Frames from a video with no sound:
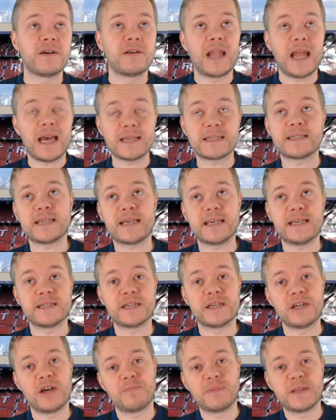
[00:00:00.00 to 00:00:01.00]
last
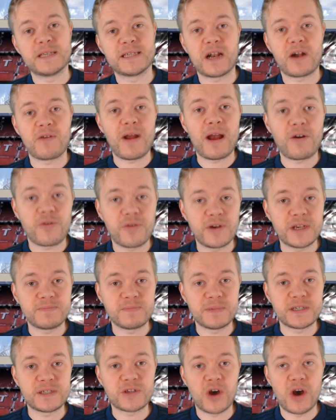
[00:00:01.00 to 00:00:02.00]
season up until around
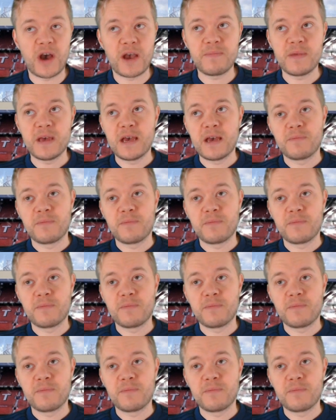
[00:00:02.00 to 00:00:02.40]
Christmas time,